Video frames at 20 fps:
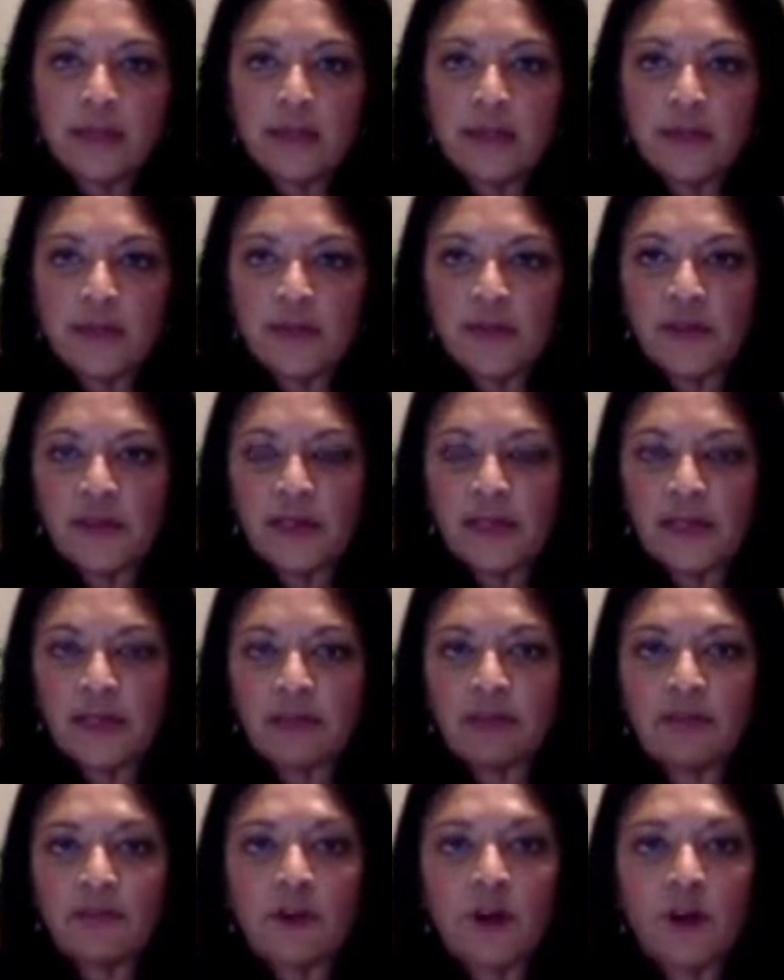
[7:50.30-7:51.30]
some of
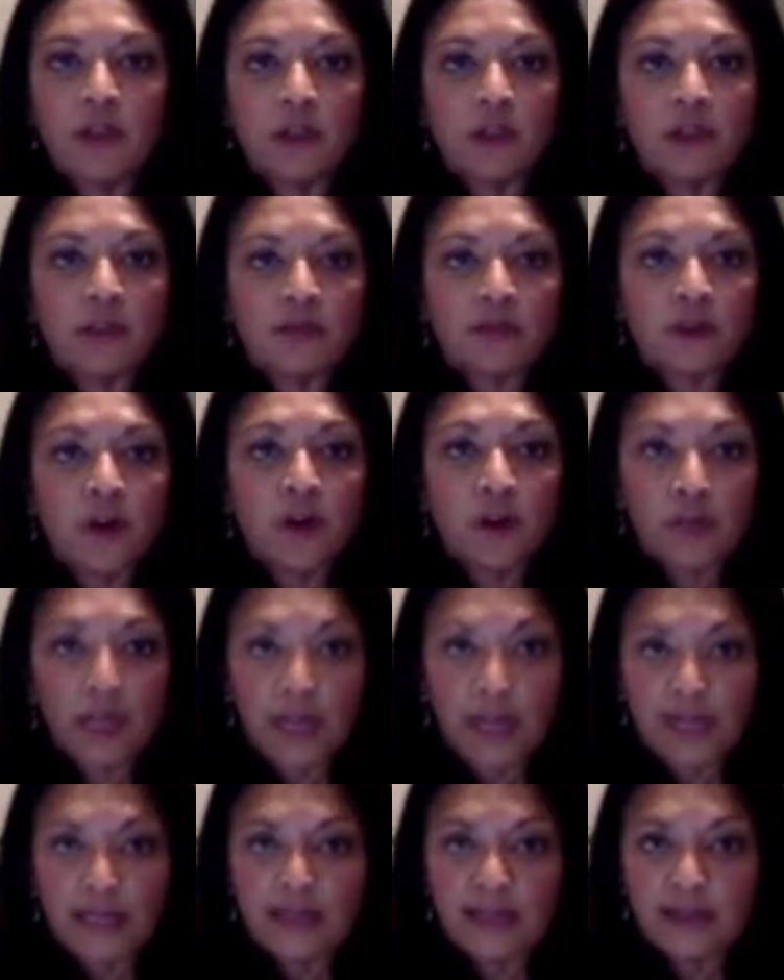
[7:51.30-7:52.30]
the fault
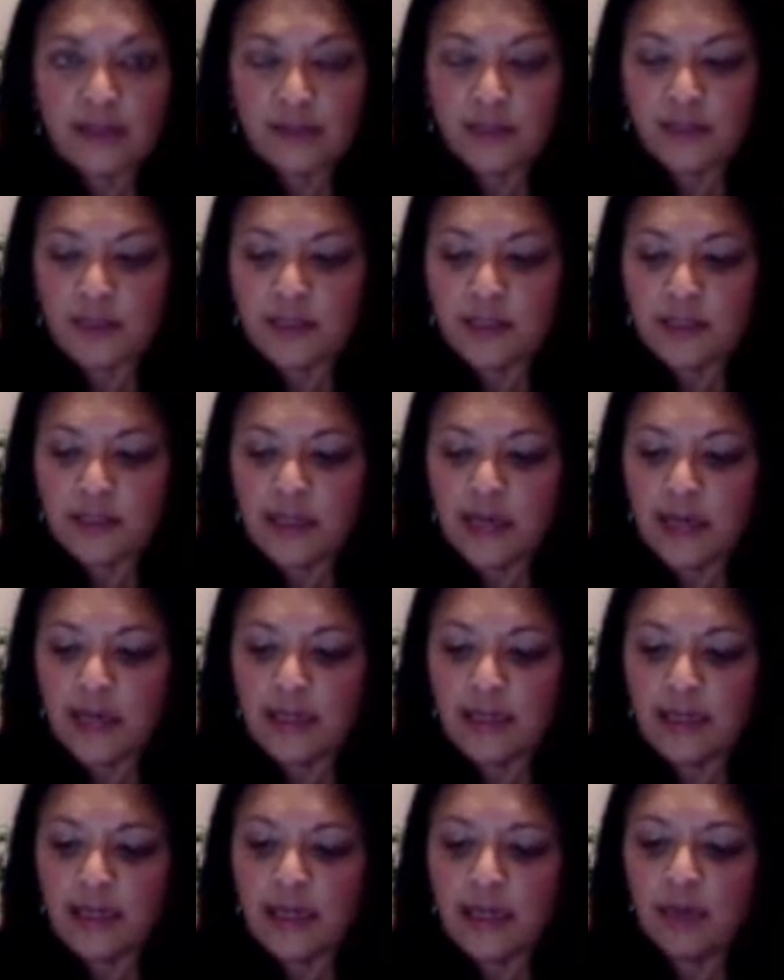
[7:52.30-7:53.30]
lines in our
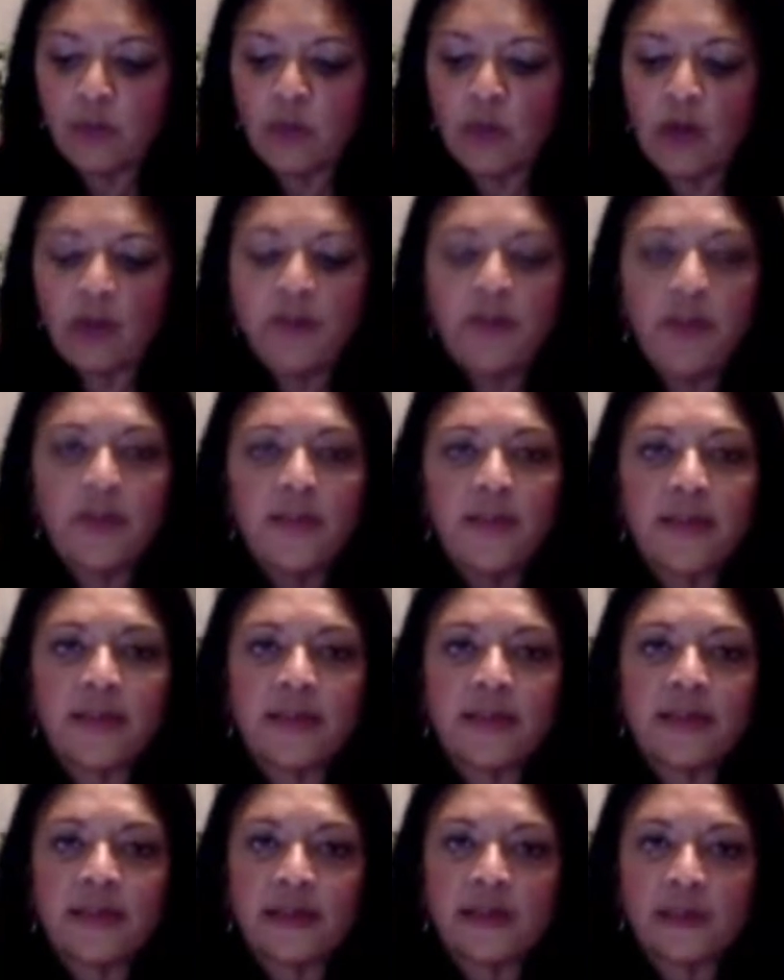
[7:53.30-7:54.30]
society. And one of the
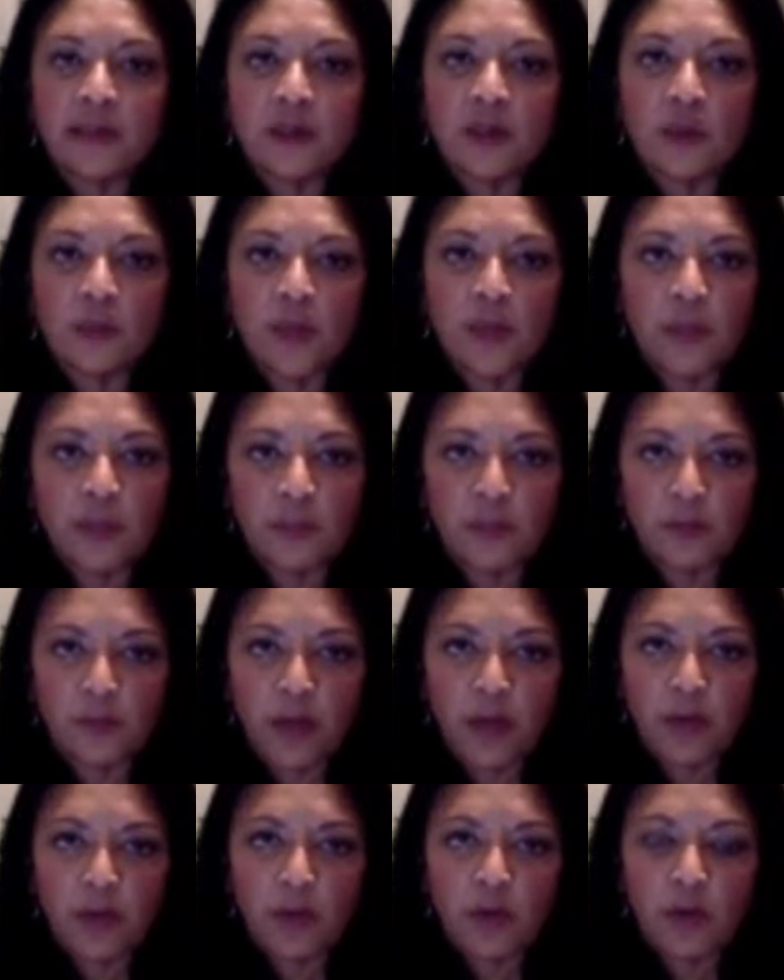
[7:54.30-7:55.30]
things that it's opened up
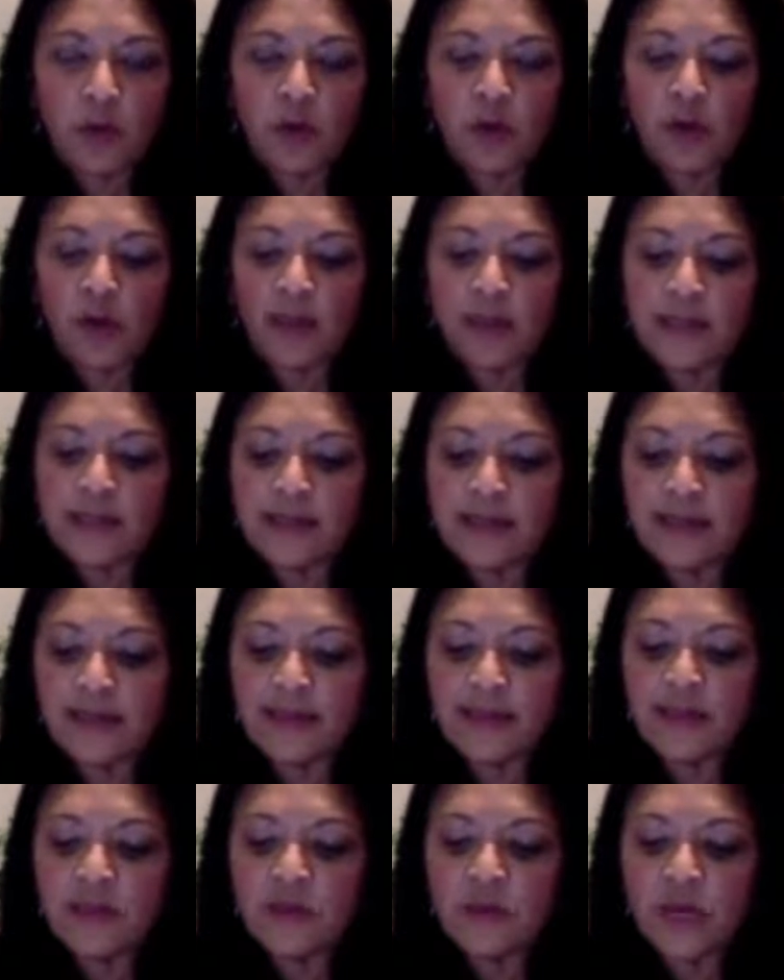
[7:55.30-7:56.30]
around the world is
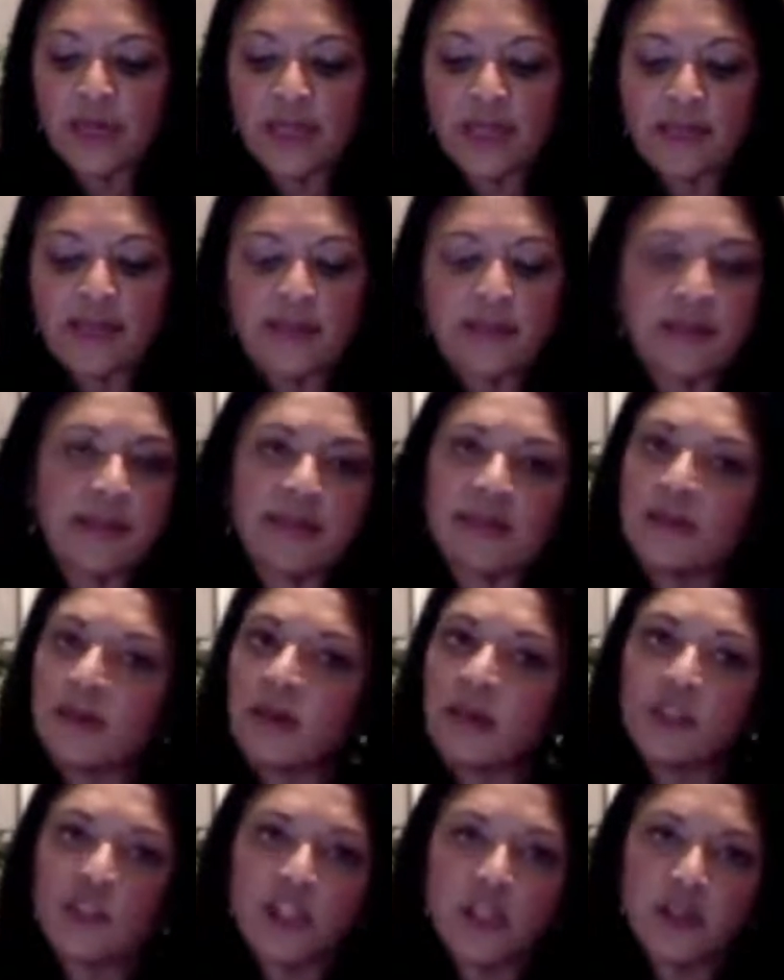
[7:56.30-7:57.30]
that this crisis is
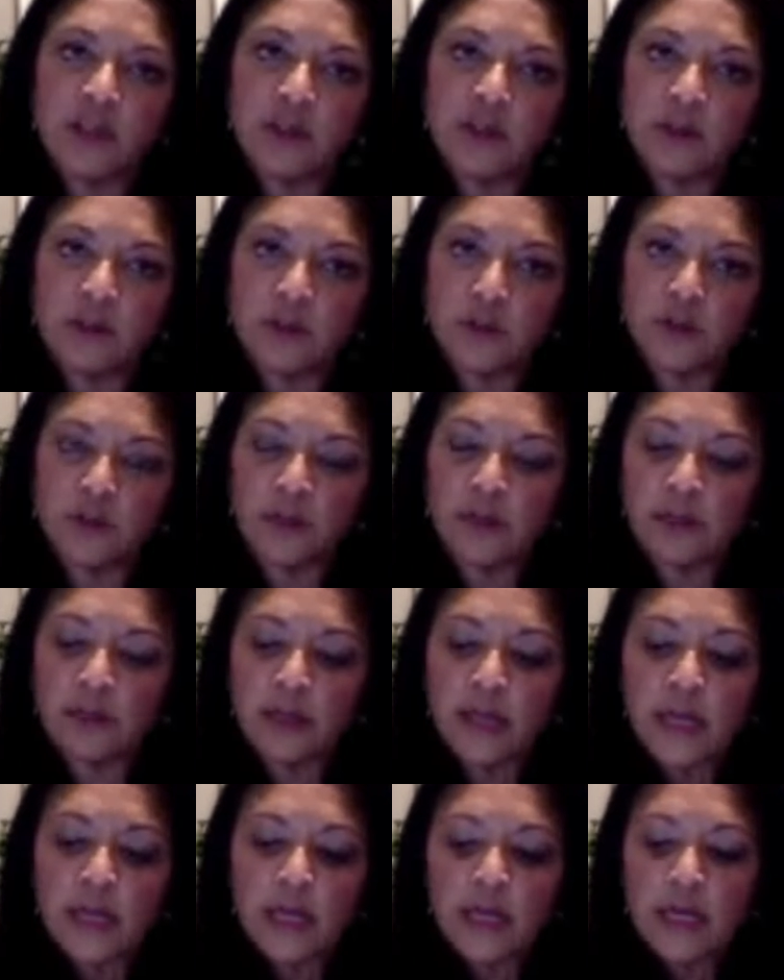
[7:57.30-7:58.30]
not gender neutral.
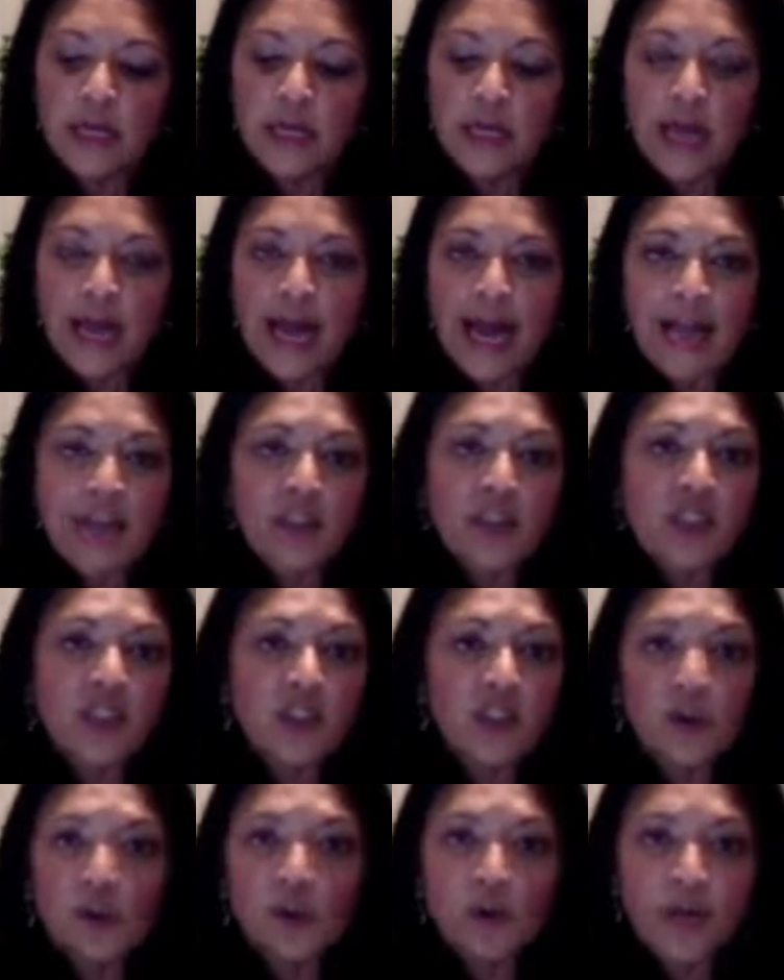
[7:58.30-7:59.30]
Actually,
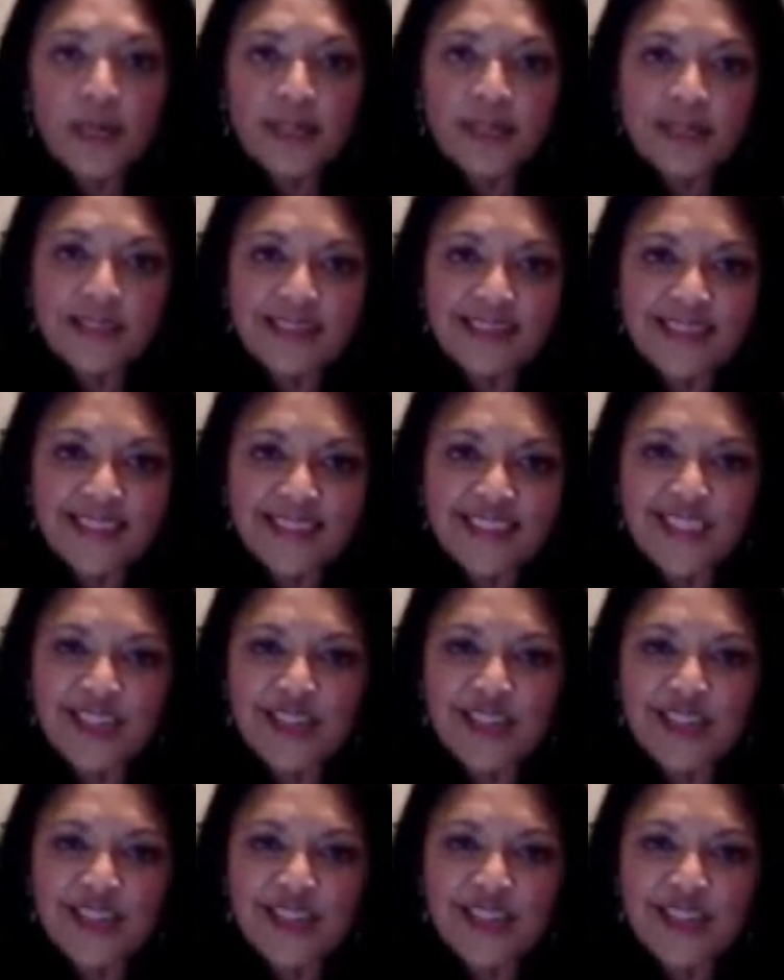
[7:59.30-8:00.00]
no crisis is